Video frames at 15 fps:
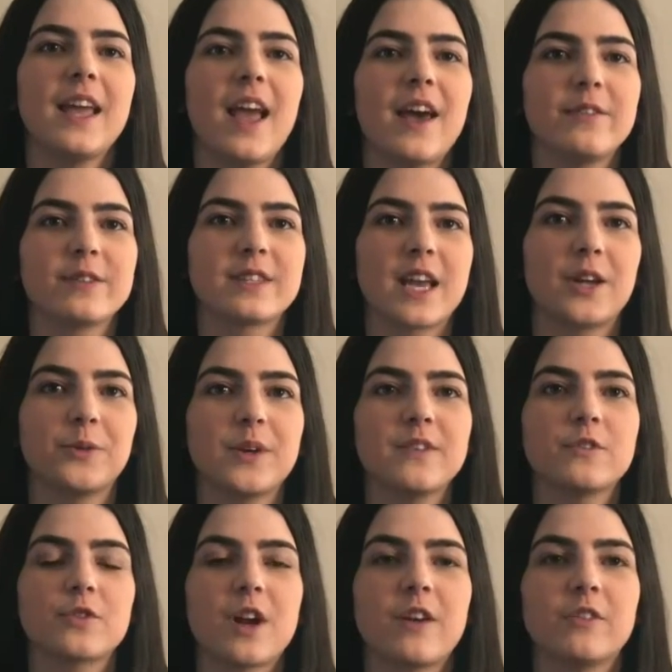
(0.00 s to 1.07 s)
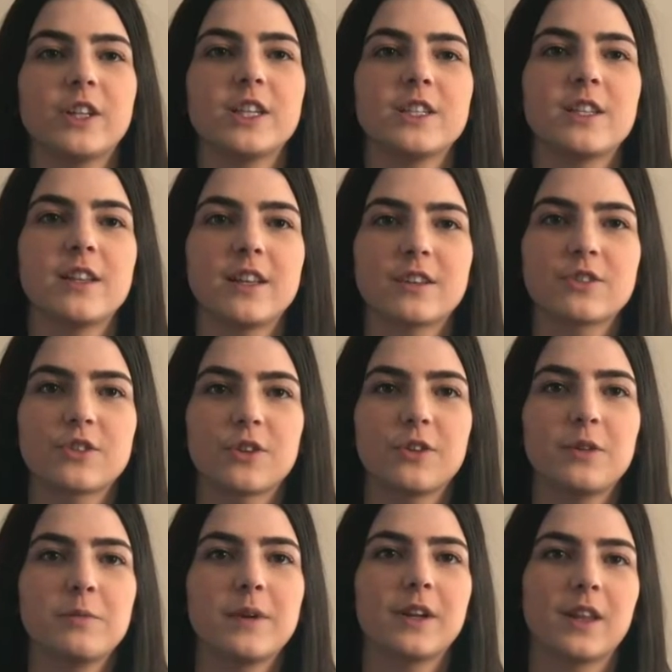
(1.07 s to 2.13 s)
and the sound waves travel into the external
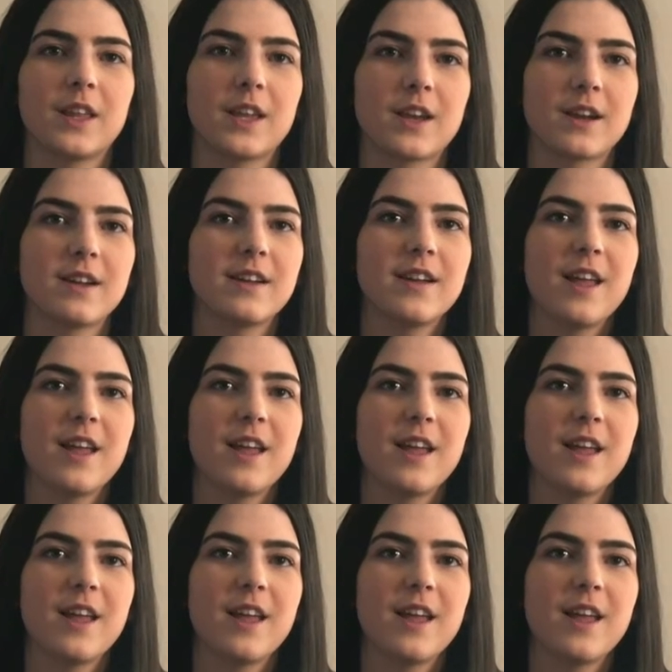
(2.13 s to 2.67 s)
middle ear,